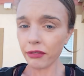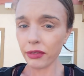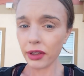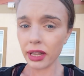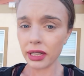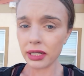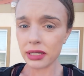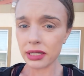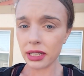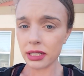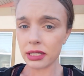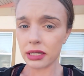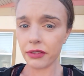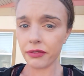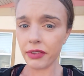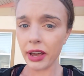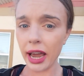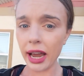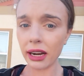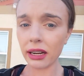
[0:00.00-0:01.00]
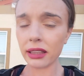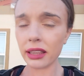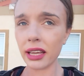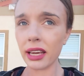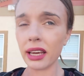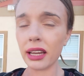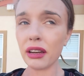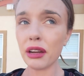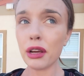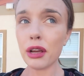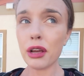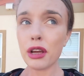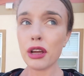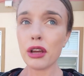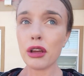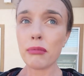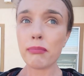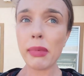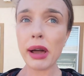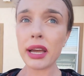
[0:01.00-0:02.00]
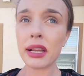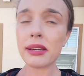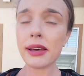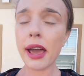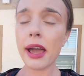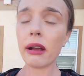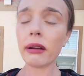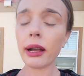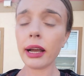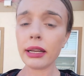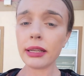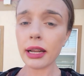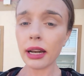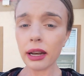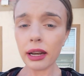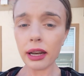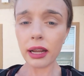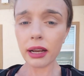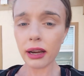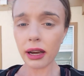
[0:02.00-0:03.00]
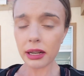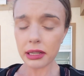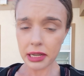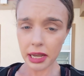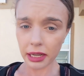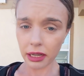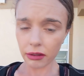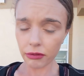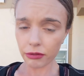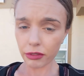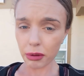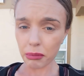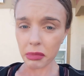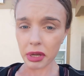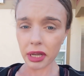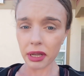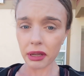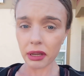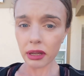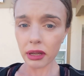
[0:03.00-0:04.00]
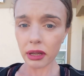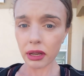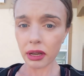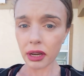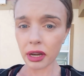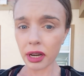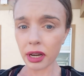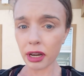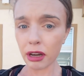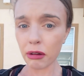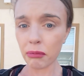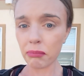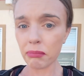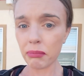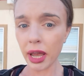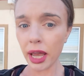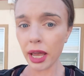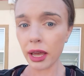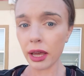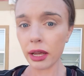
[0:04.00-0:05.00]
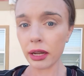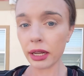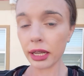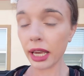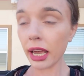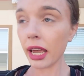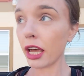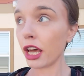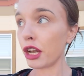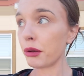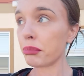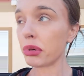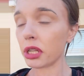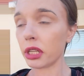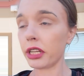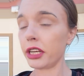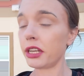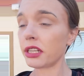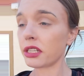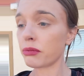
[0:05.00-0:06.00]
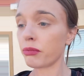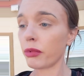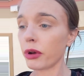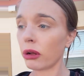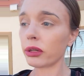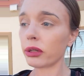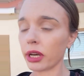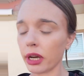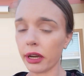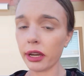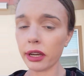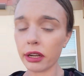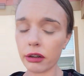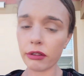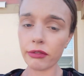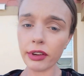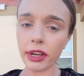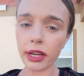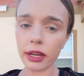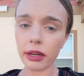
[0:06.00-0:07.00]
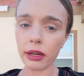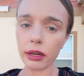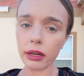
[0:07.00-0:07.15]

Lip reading: It's the fact that my entire identity got taken from me. And again, police will not intervene.